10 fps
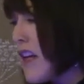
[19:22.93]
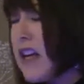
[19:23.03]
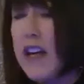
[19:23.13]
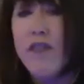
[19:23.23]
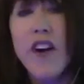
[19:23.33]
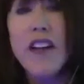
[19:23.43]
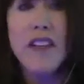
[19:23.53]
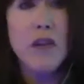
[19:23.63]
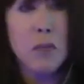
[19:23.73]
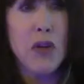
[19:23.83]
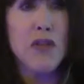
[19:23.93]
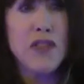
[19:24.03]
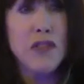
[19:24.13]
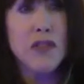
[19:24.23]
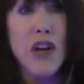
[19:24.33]
And finally, the
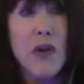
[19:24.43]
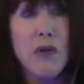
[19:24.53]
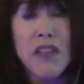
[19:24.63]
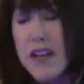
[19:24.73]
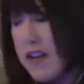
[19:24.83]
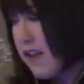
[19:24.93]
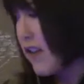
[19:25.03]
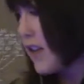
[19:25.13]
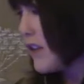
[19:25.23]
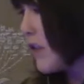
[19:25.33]
personal note that,